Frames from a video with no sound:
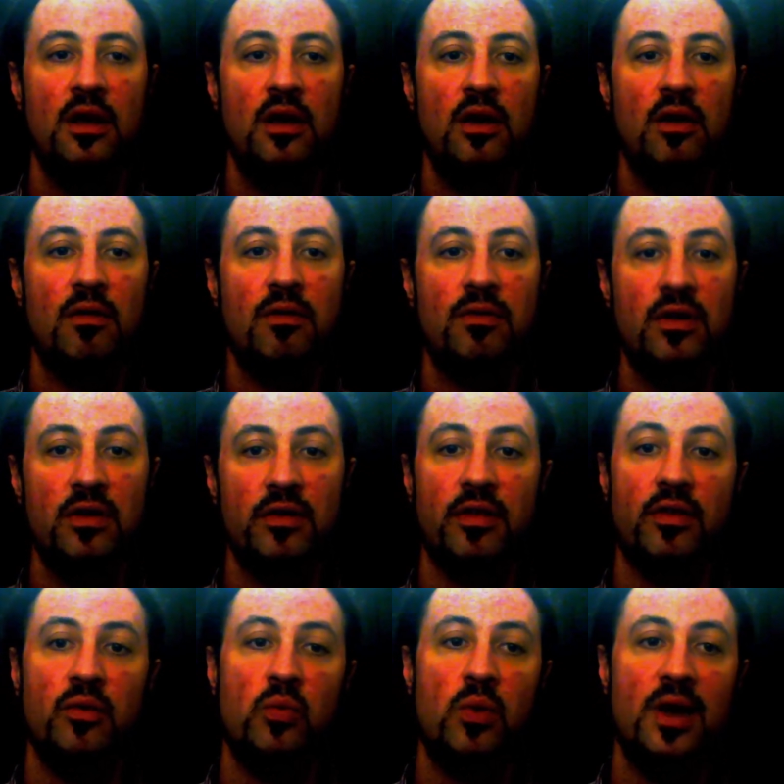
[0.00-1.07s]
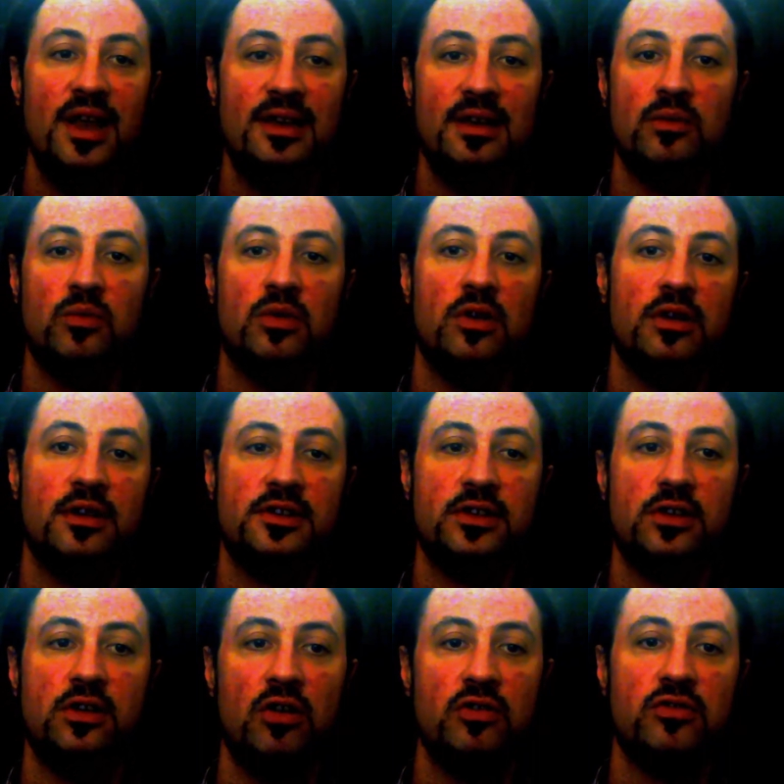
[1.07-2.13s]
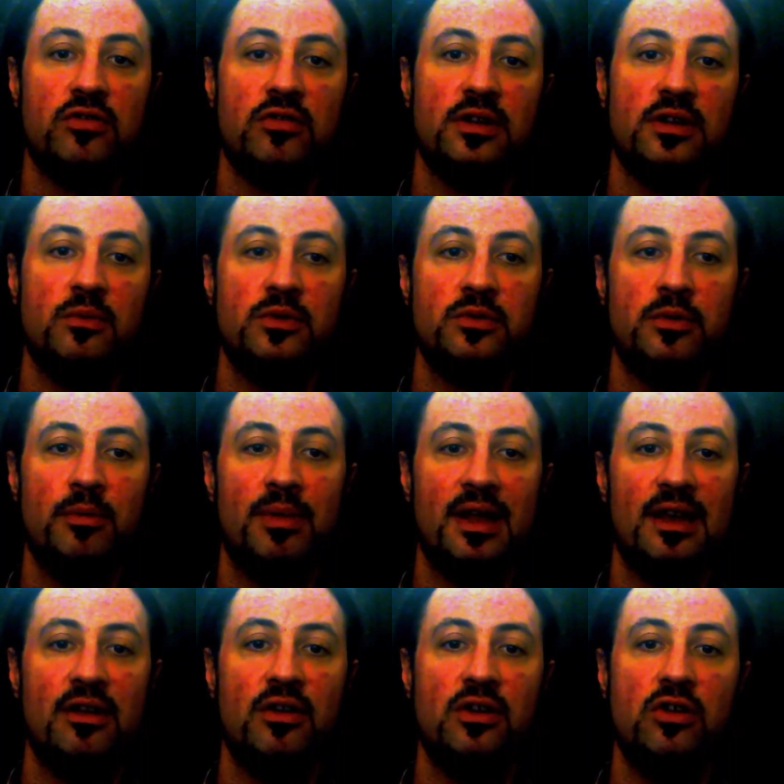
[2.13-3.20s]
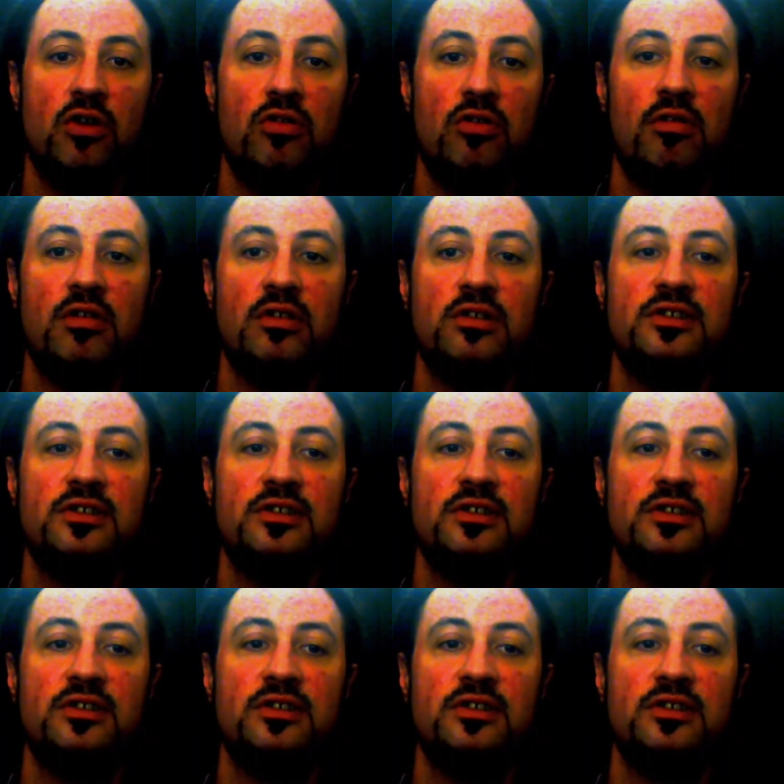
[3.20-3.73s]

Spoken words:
Further, the waking world is a construct in which we play out a congruent,